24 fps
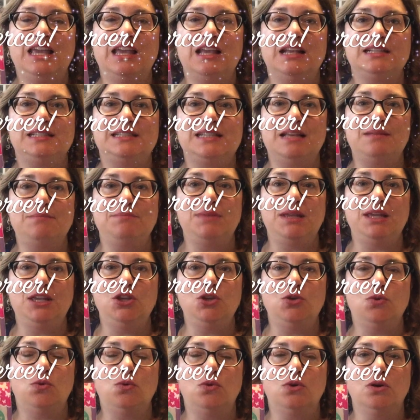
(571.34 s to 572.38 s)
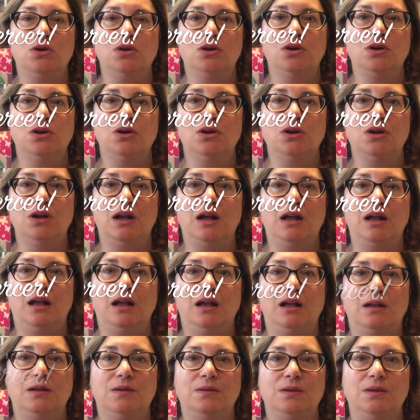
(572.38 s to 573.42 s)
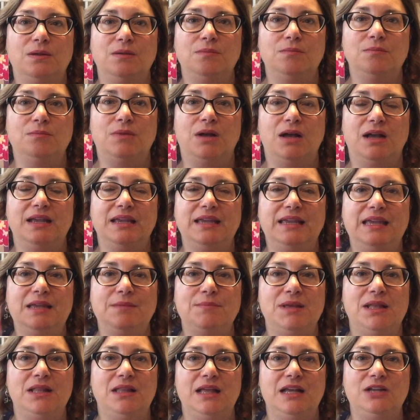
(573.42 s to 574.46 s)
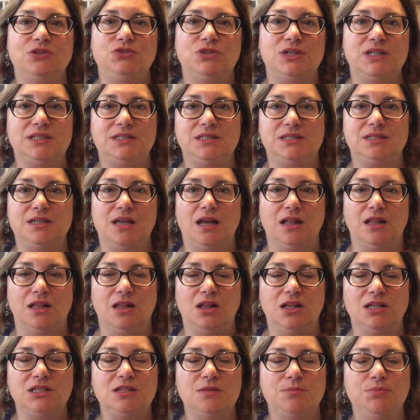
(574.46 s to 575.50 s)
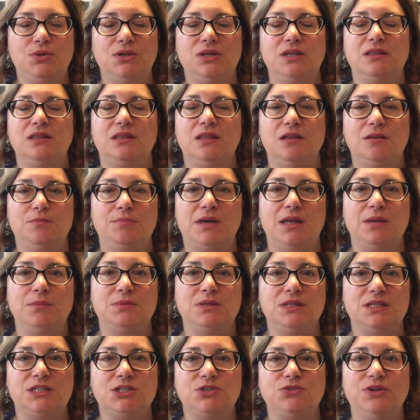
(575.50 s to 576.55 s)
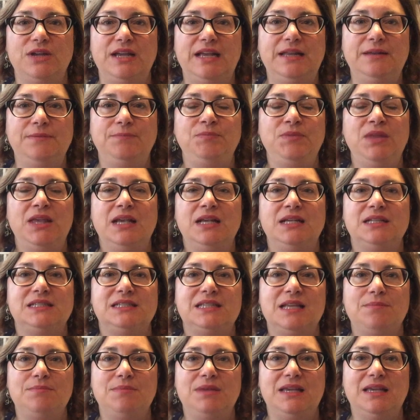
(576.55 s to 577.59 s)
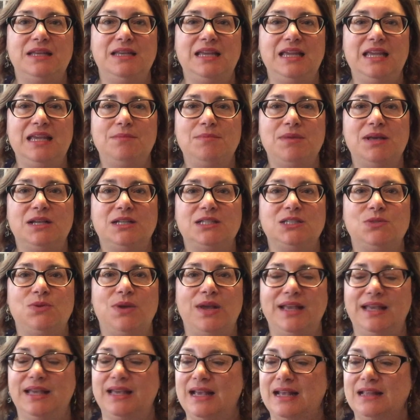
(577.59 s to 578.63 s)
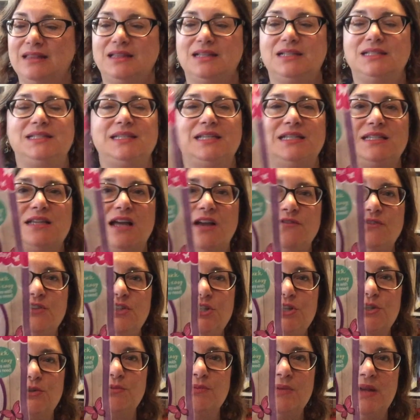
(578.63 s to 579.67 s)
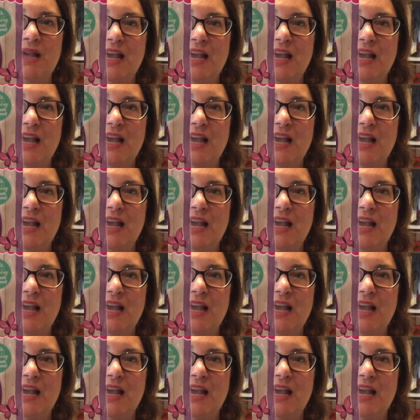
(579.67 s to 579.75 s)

Send me your my email address. I'll also put it at the bottom of the screen. Send me an email so I can get this sent off to you.